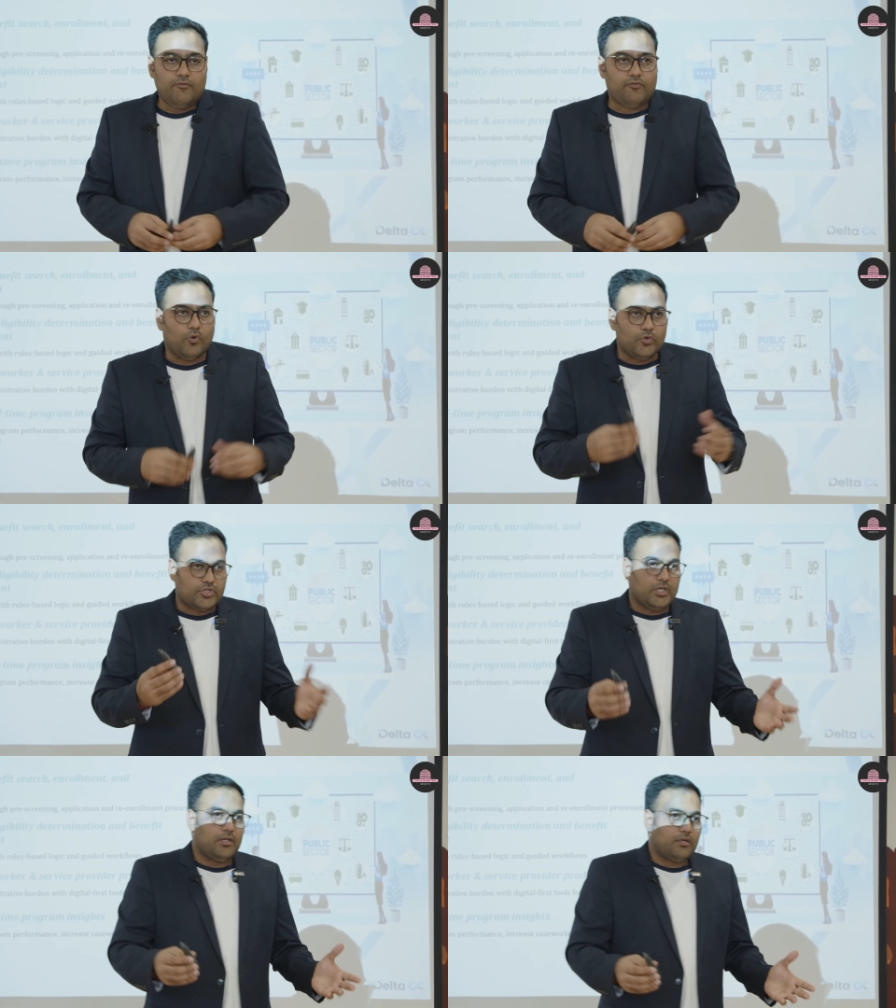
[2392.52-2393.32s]

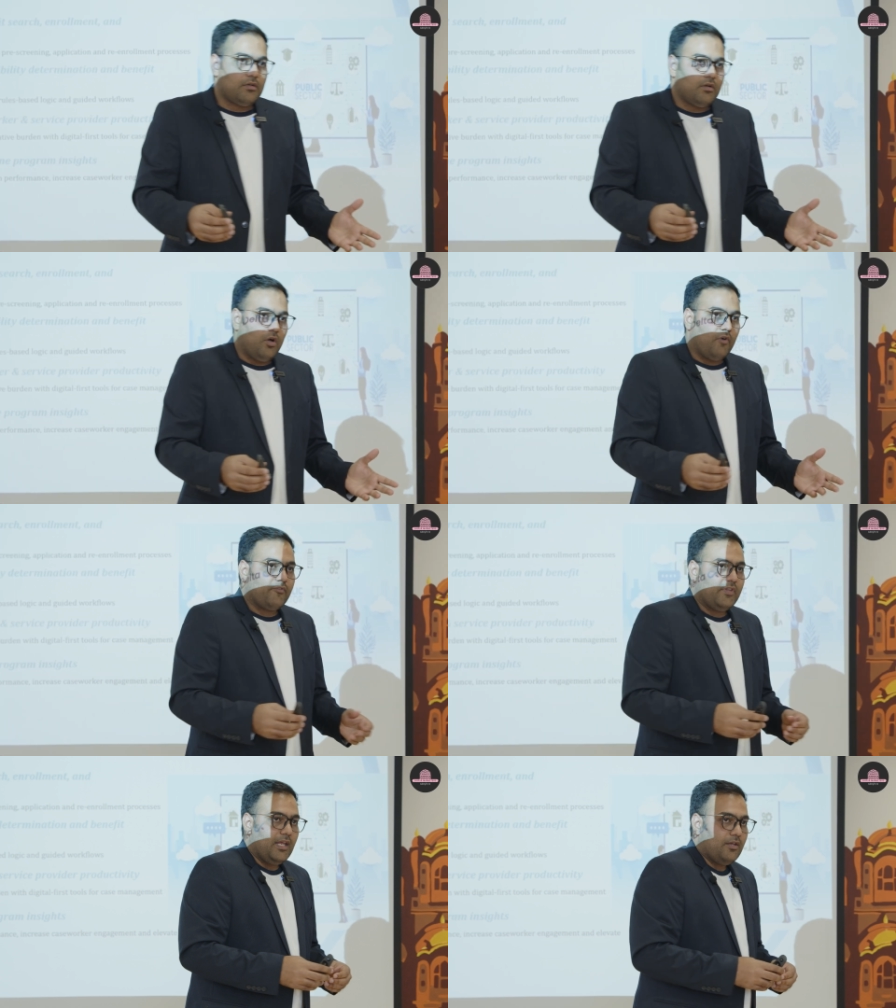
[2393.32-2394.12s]
future of
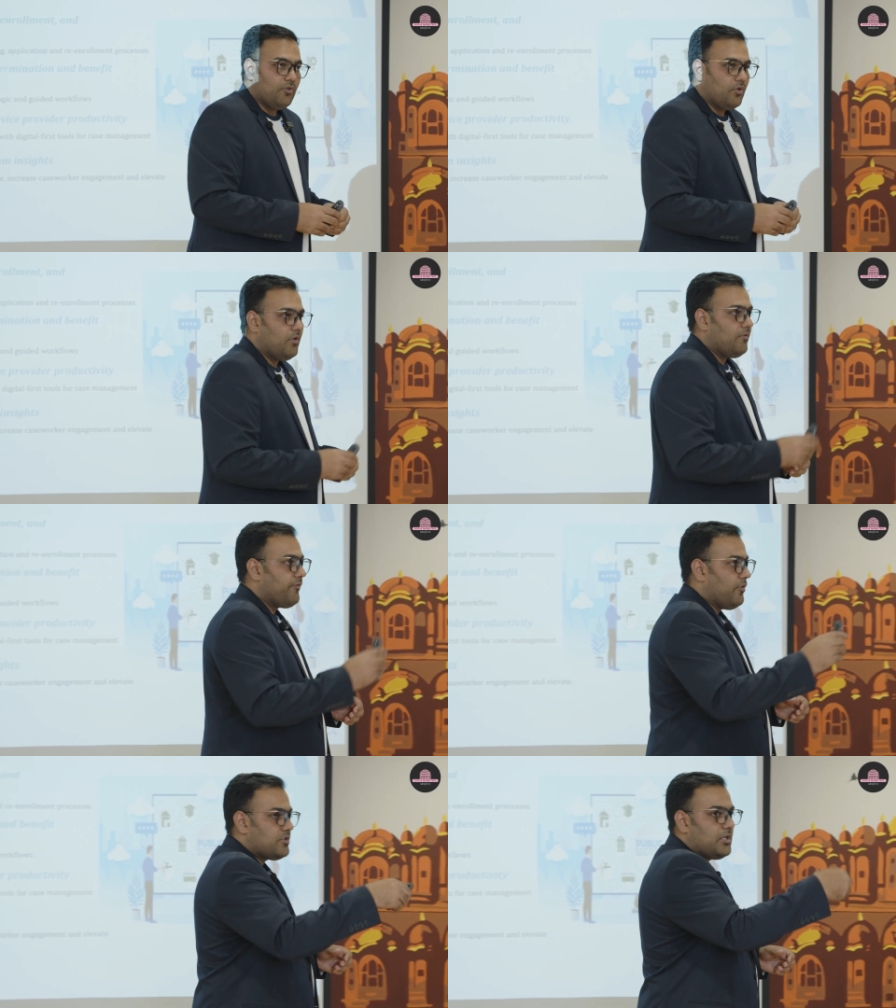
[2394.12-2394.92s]
the
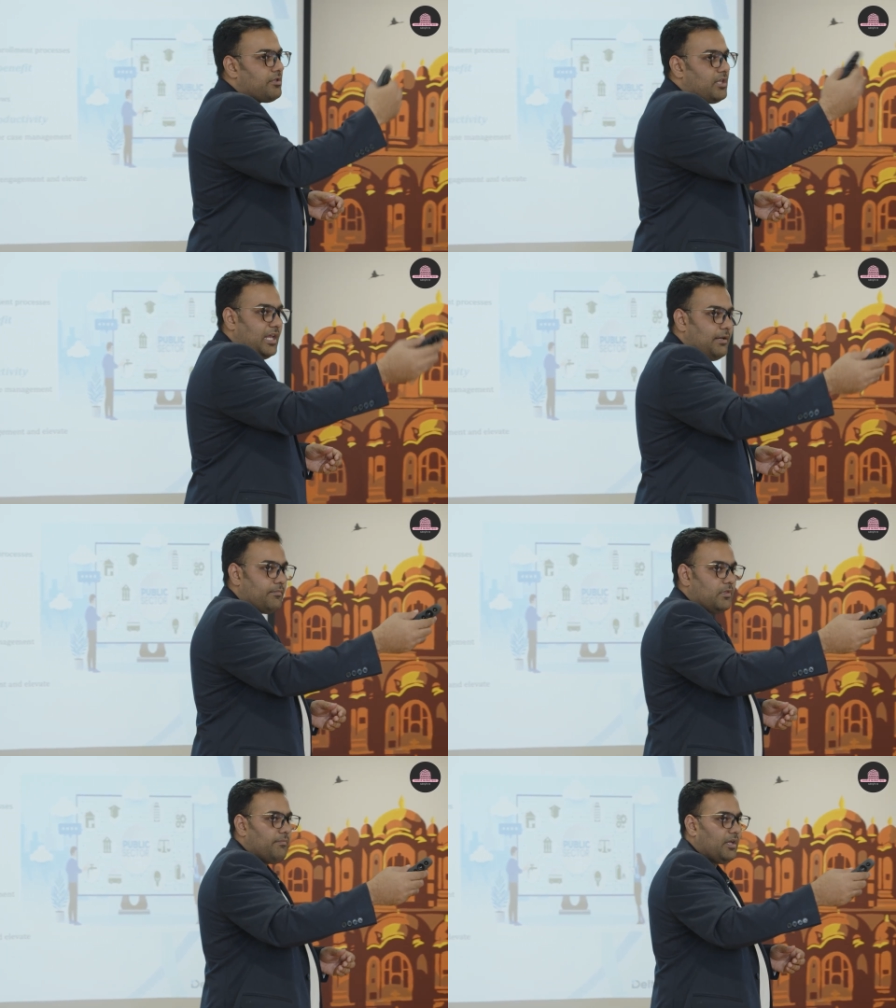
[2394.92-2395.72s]
future
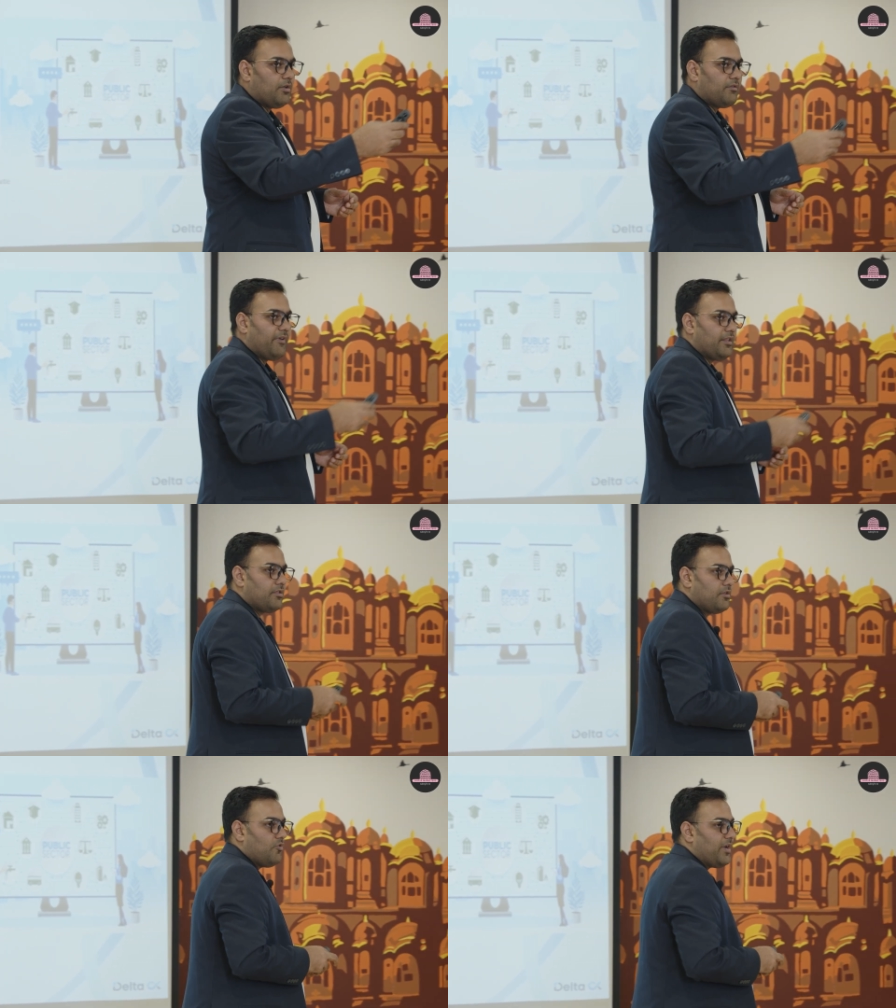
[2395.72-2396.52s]
schemes. Because
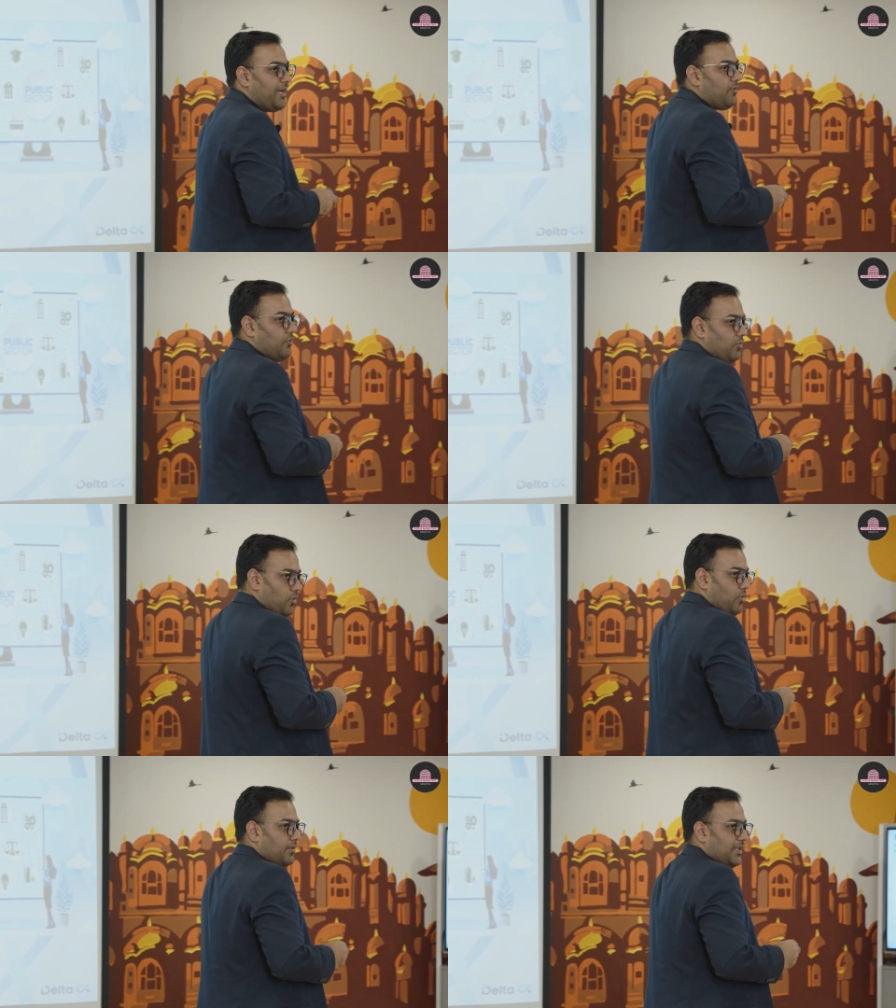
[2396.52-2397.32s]
once you get to
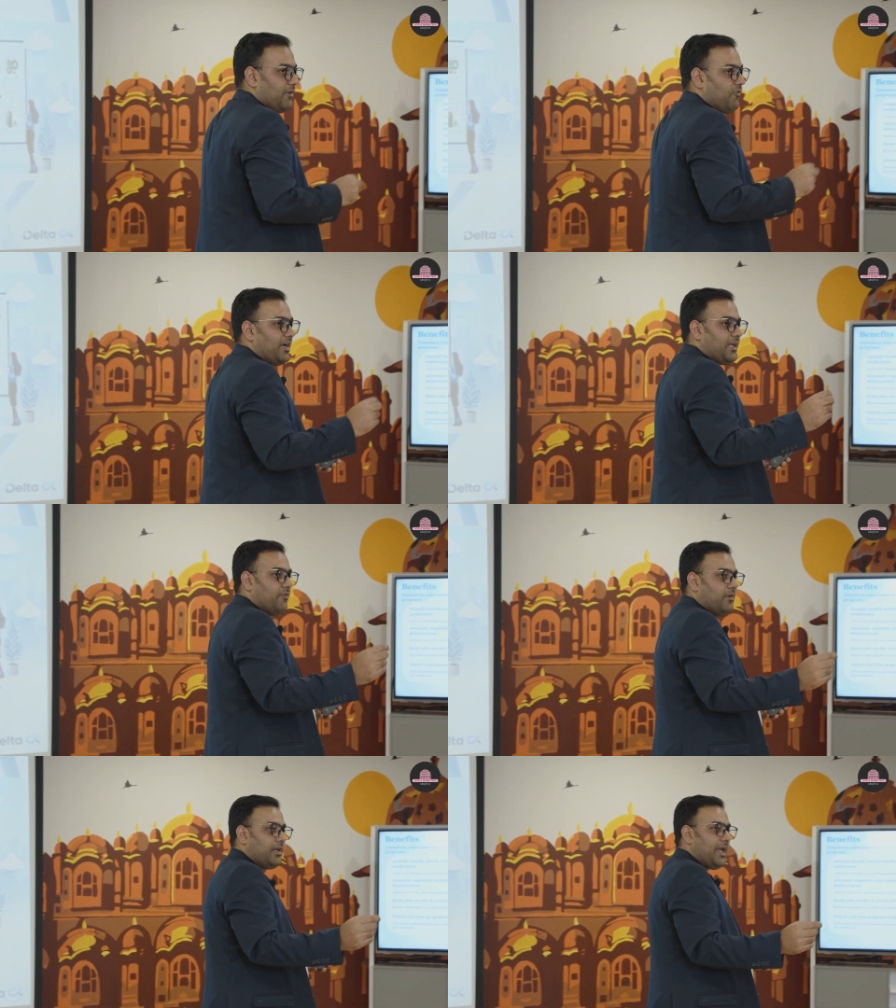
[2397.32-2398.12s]
know that
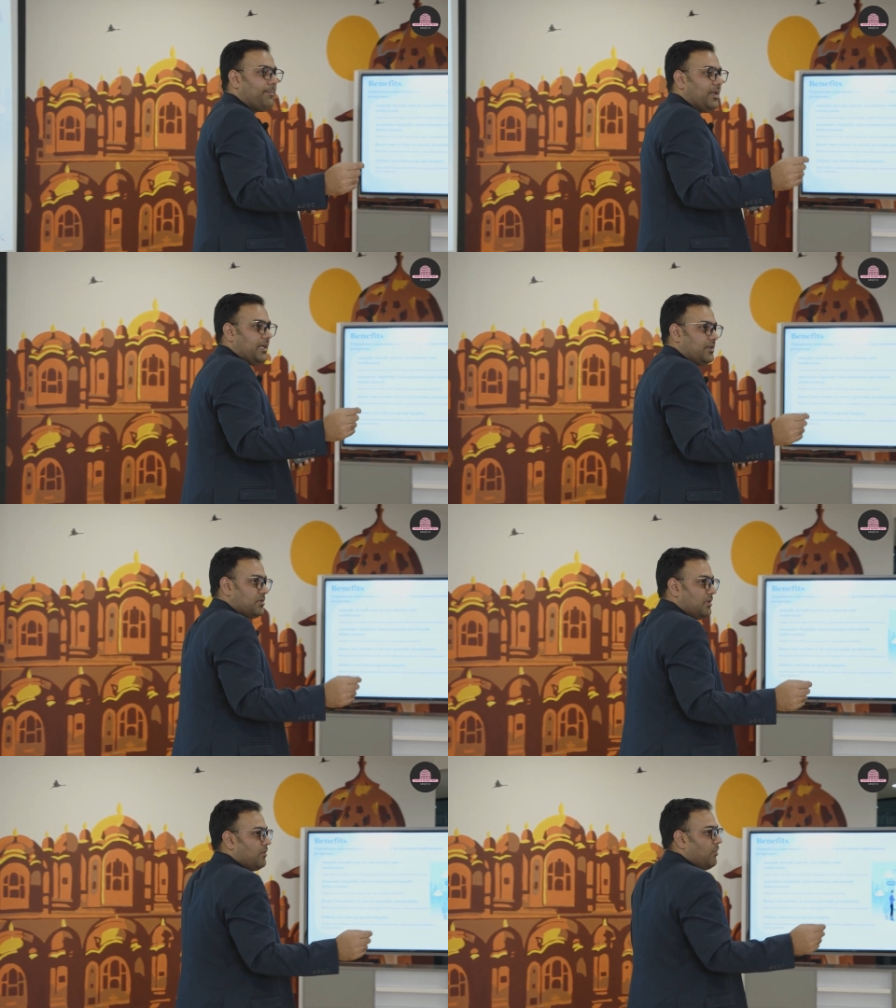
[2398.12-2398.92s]
whatever
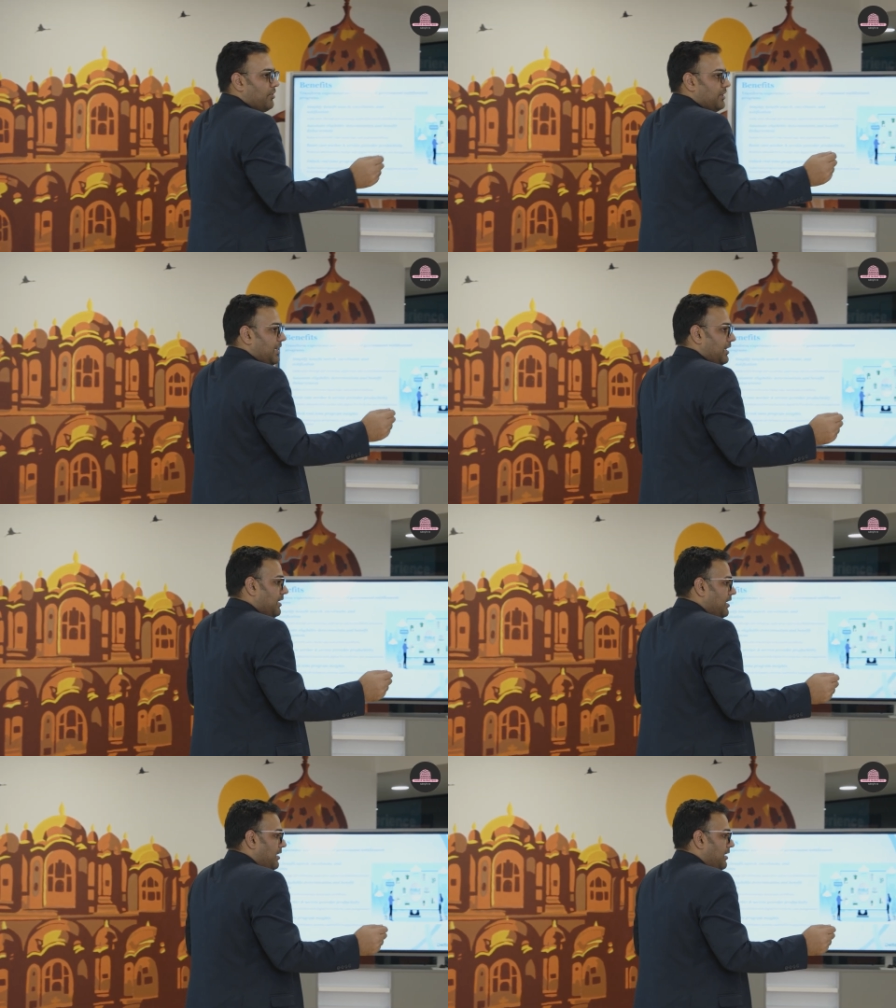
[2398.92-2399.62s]
application or the